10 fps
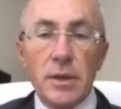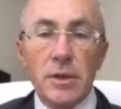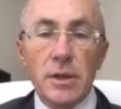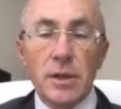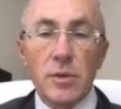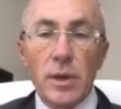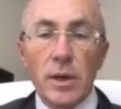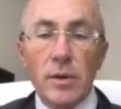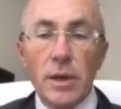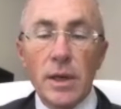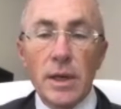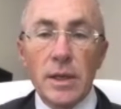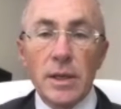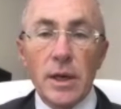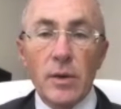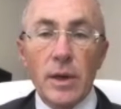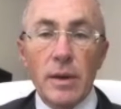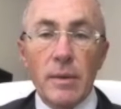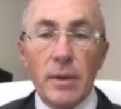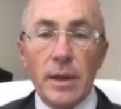yes, as well.
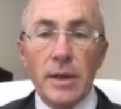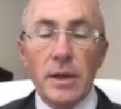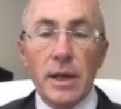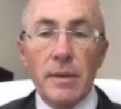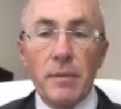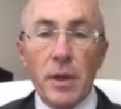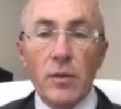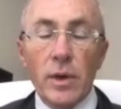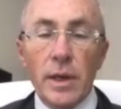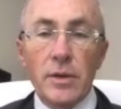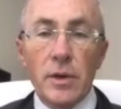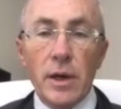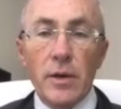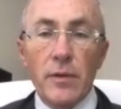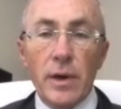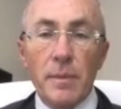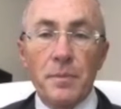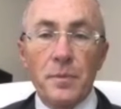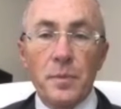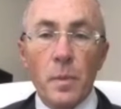So really drove
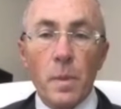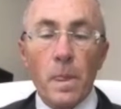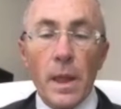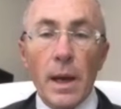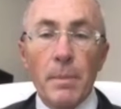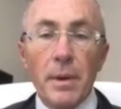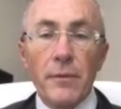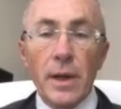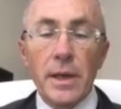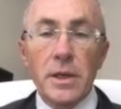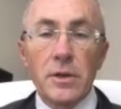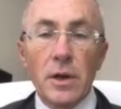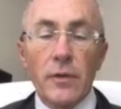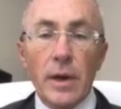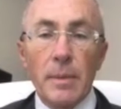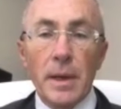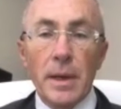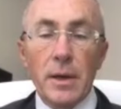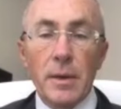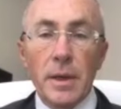up inflation, drove up
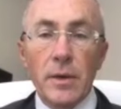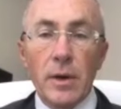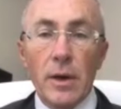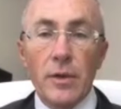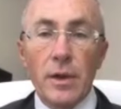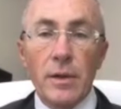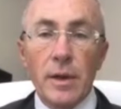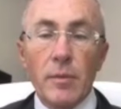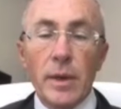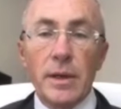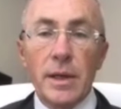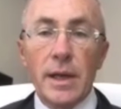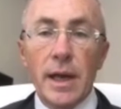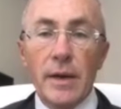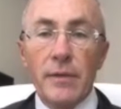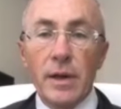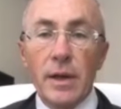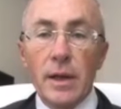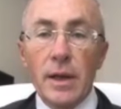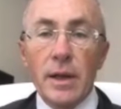economic growth. And then we did have
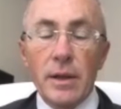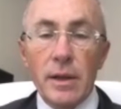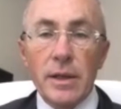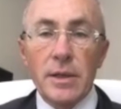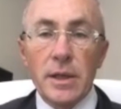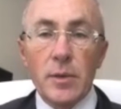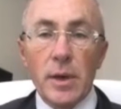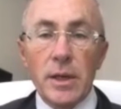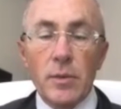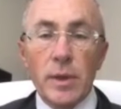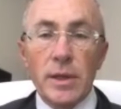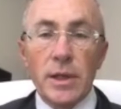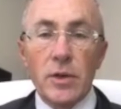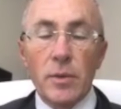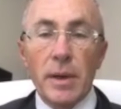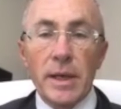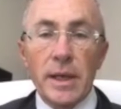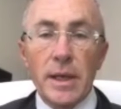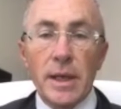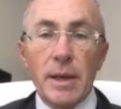the situation where central banks
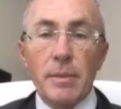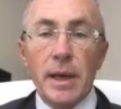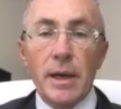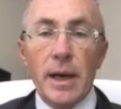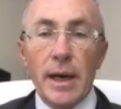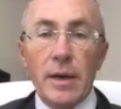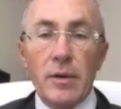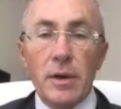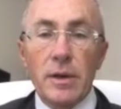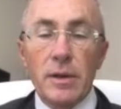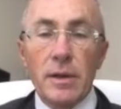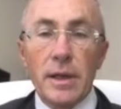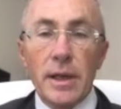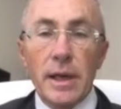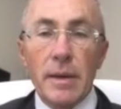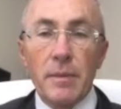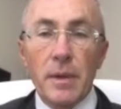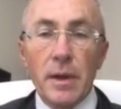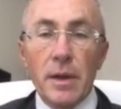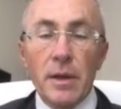had to come down harder on the
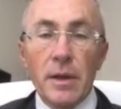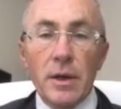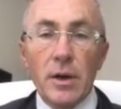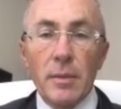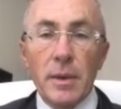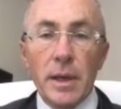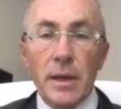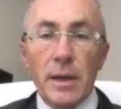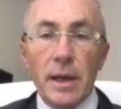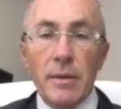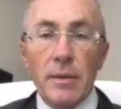economy and